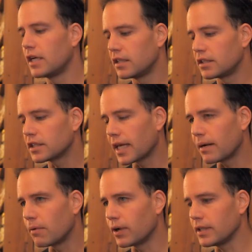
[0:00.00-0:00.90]
just get it
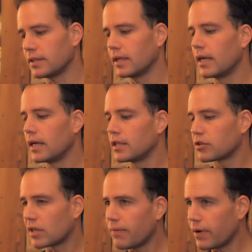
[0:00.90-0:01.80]
moist,
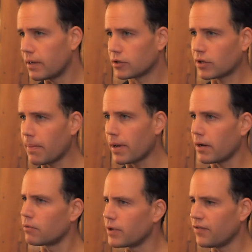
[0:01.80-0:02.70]
scrub on it
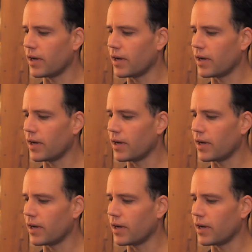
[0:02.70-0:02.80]
or reef on